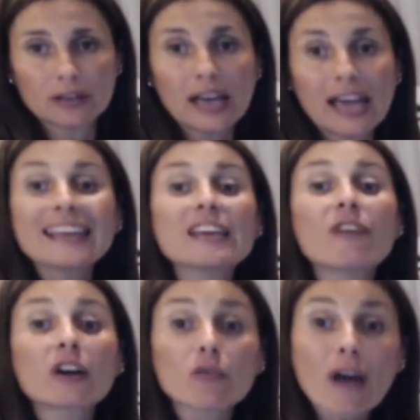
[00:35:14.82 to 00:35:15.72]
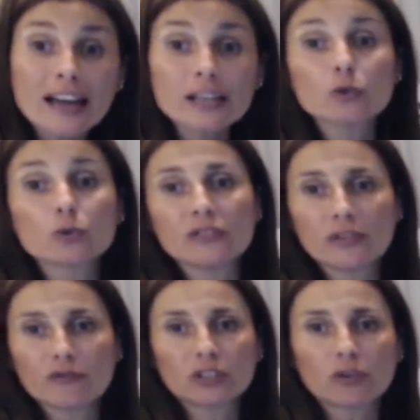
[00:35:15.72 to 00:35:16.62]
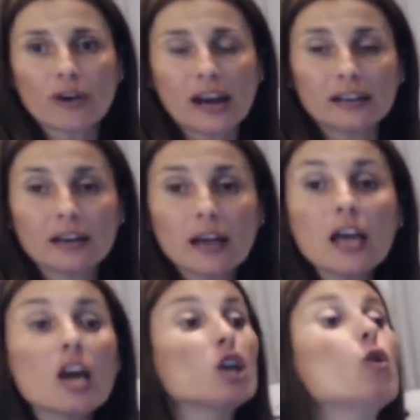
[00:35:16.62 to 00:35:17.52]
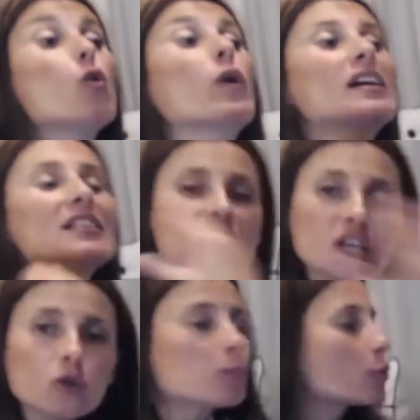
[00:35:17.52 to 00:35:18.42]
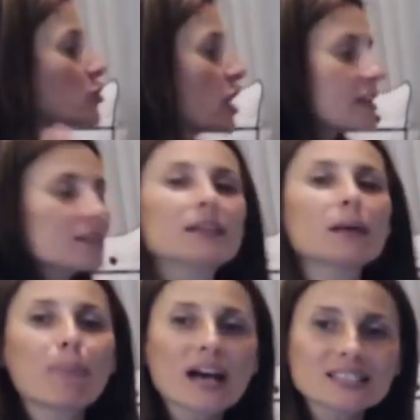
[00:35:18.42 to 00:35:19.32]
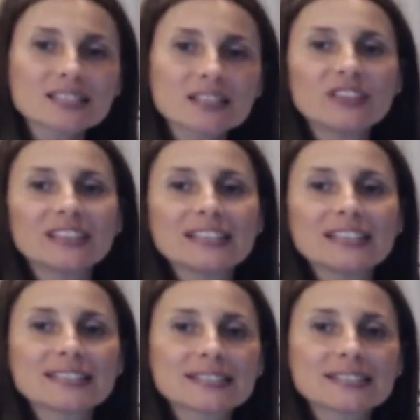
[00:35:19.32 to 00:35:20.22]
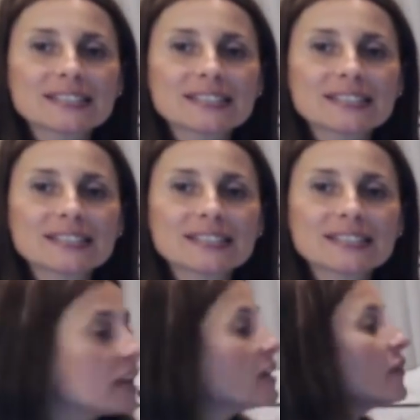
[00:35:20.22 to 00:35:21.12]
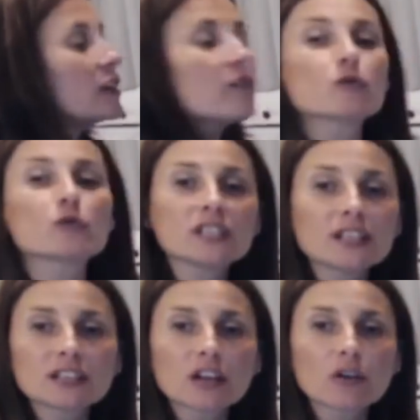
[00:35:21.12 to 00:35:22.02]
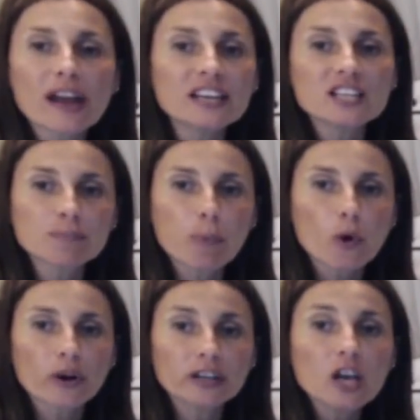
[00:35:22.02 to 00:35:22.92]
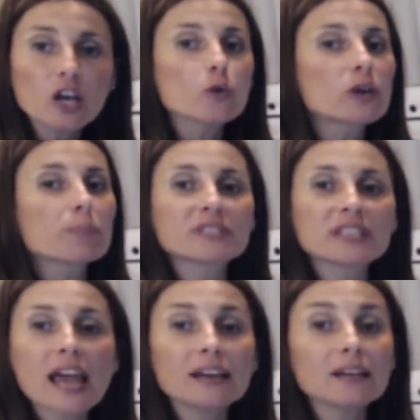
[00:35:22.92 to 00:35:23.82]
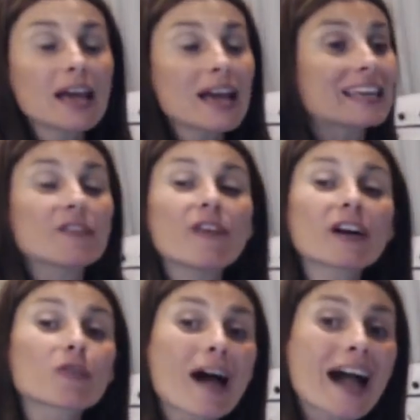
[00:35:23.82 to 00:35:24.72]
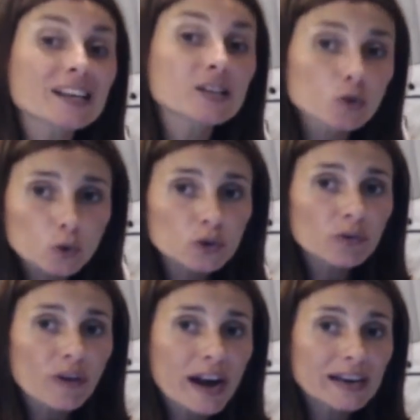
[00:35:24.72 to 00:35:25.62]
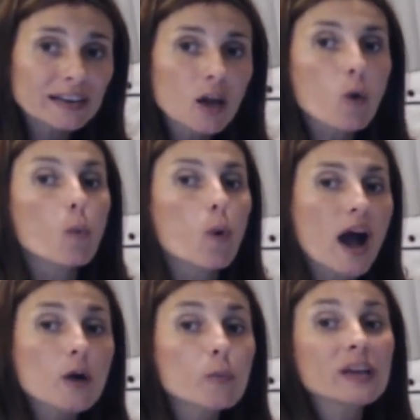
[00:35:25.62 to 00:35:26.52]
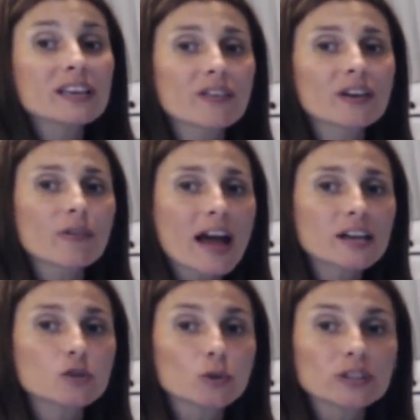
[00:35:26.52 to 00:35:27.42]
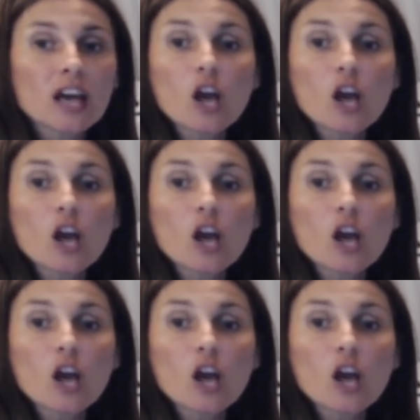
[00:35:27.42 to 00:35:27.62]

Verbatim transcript: And give a gratitude even for the rain. You continue projecting the positive that is sunny. Even if you see that the rain is pouring, you keep saying, give a gratitude to the rain. Why we give a gratitude?